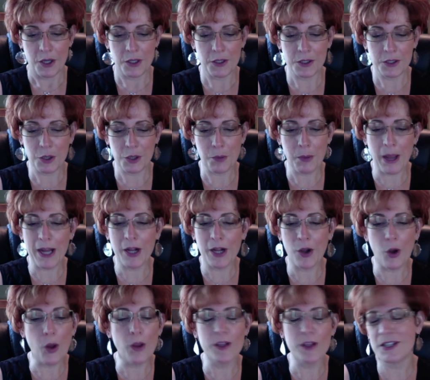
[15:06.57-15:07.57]
So my
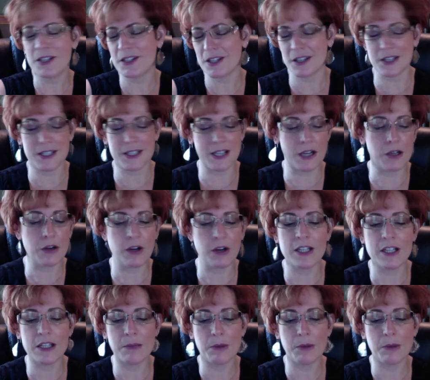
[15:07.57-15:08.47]
goal, this is going to sound crazy,